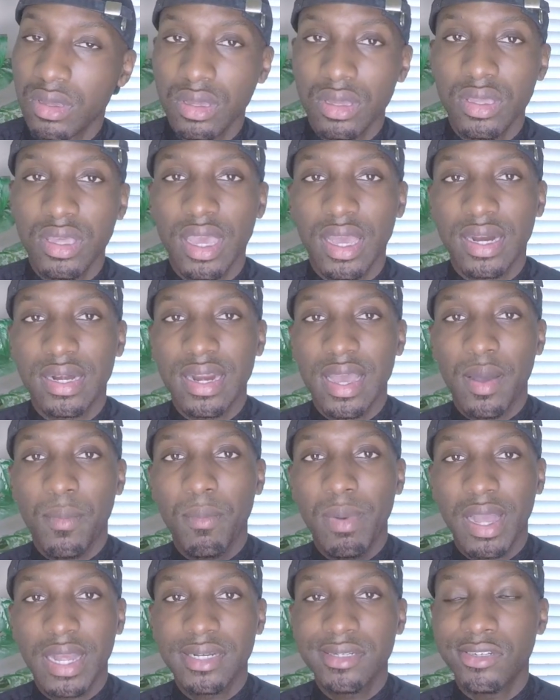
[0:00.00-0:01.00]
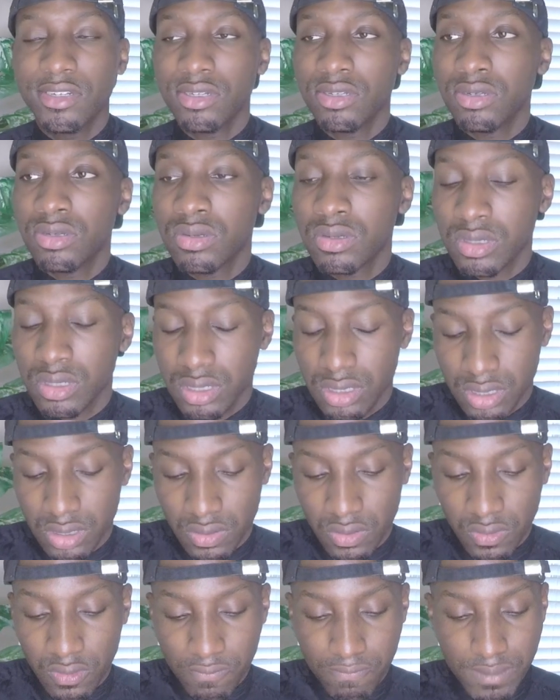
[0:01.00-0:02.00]
Yeah, now mind you,
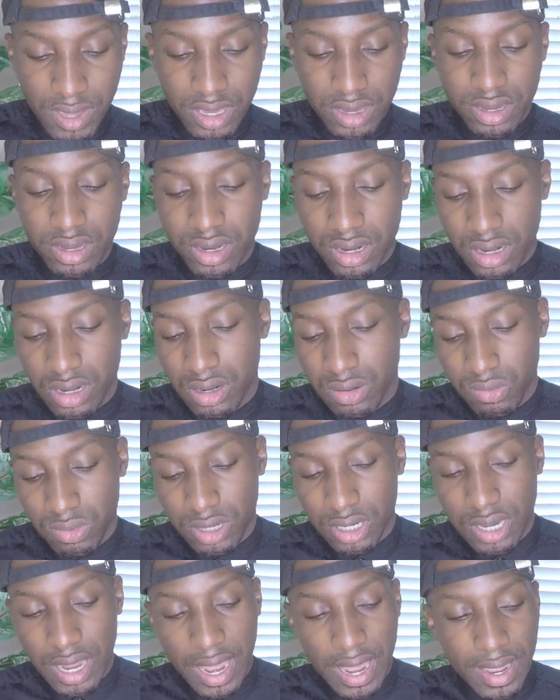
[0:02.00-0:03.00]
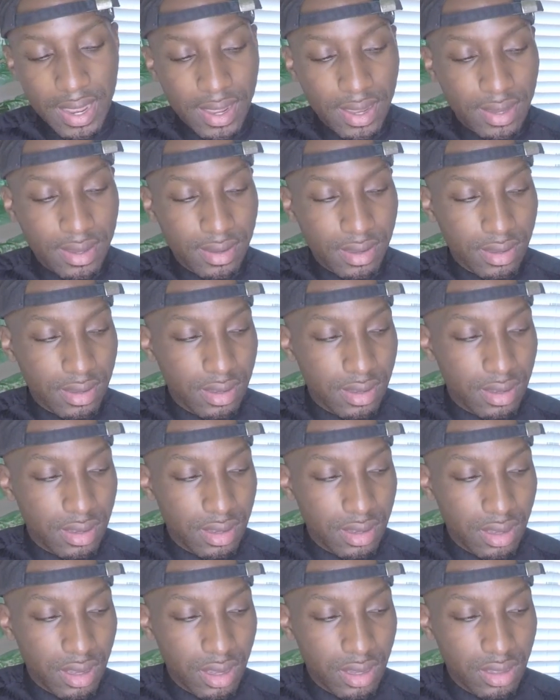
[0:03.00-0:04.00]
me and her were like
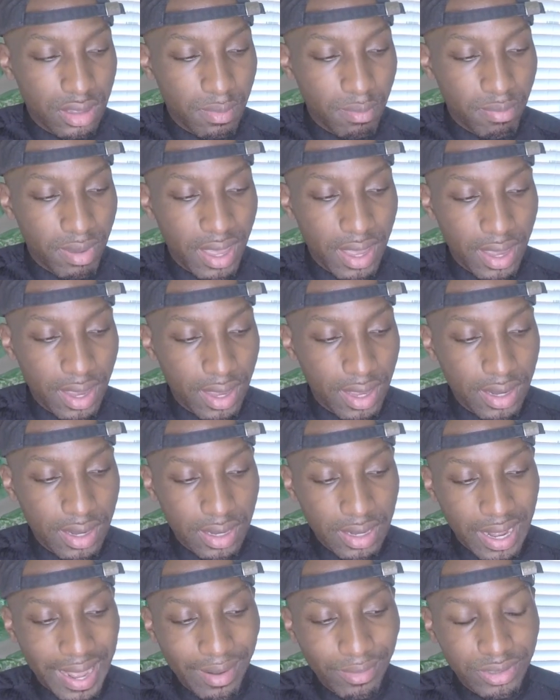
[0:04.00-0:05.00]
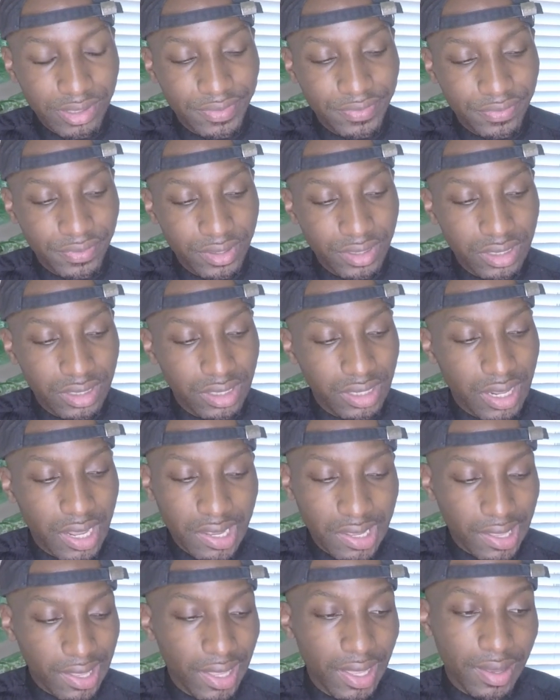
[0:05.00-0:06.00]
in the bed, and I was feeling
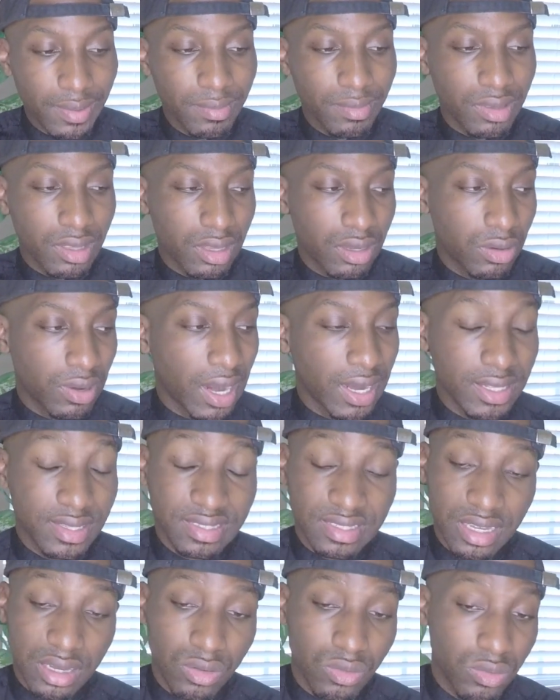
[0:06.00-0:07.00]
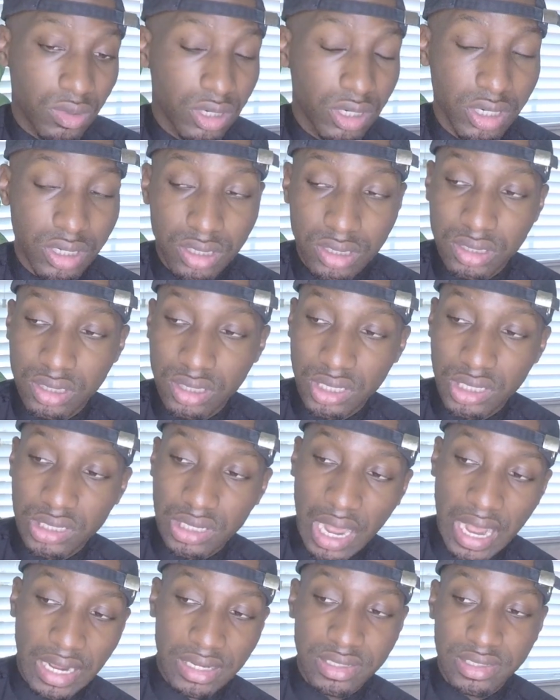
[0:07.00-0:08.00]
like empty. I didn't say a word
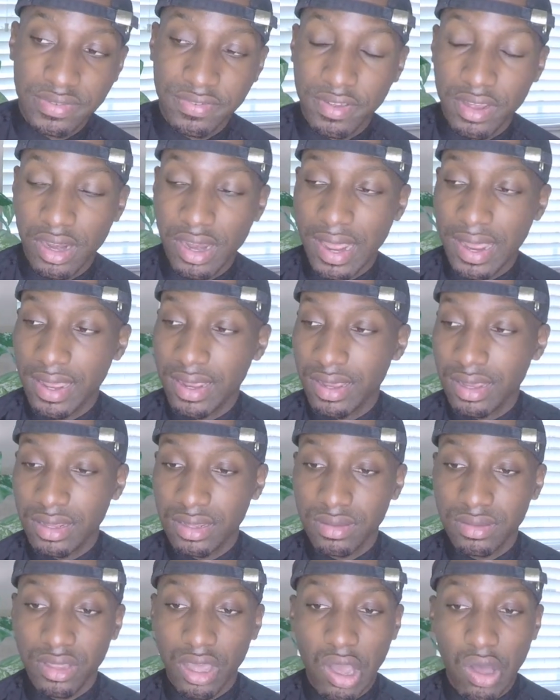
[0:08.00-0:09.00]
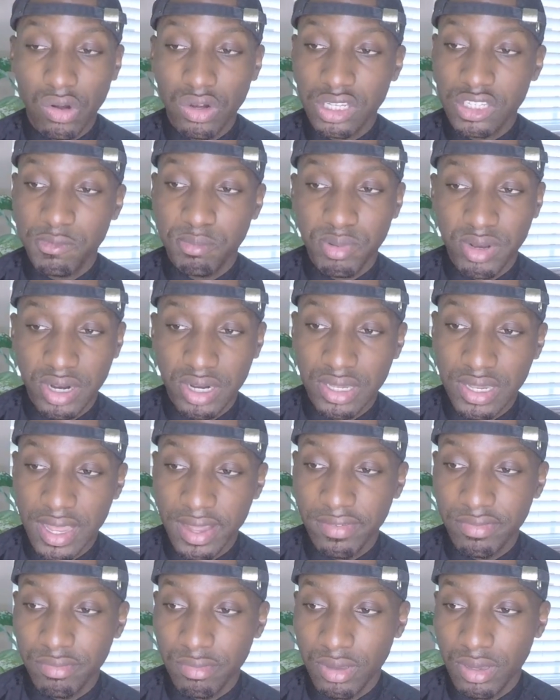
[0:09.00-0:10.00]
because I just felt like the Holy Spirit
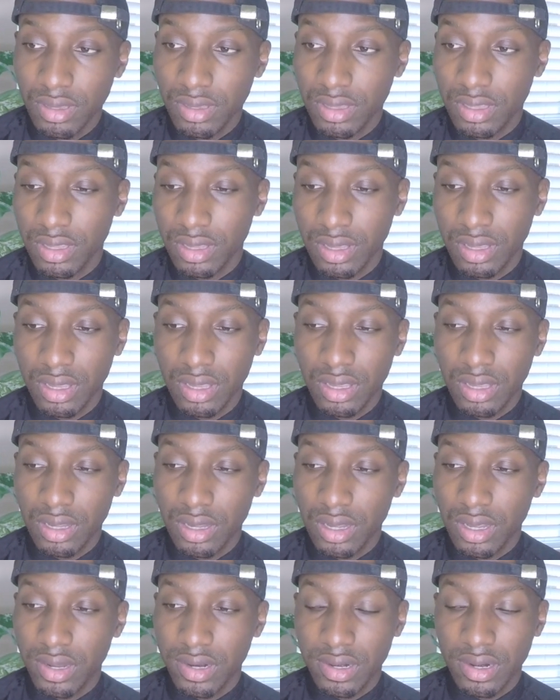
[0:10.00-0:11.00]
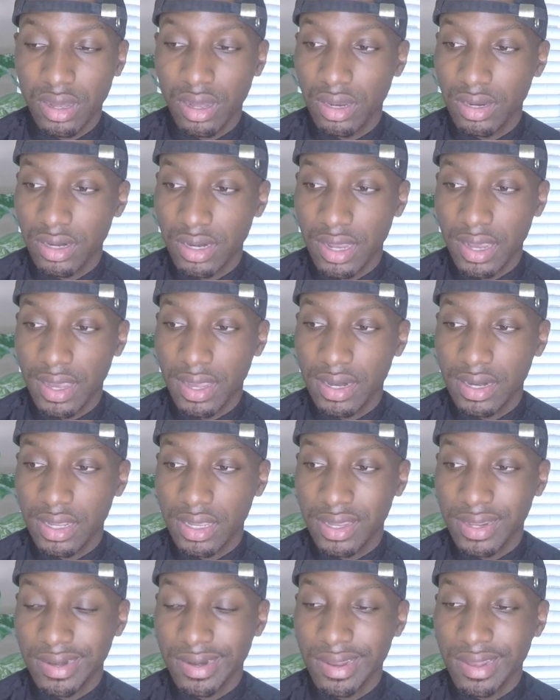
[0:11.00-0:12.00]
left me, and all of that.
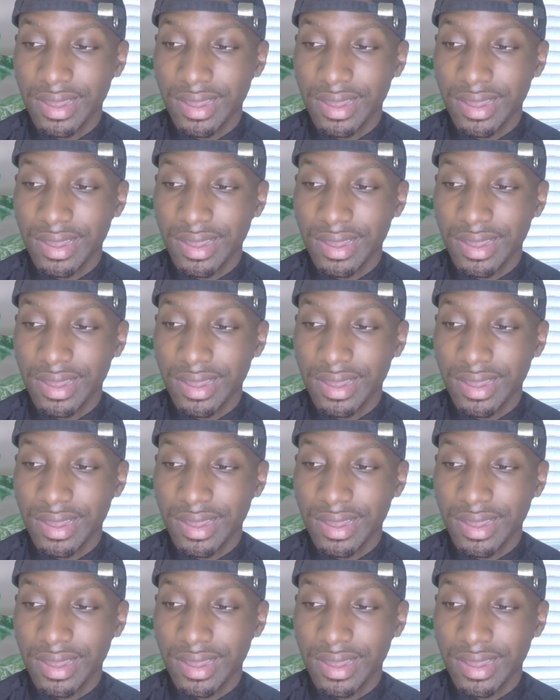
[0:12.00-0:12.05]
And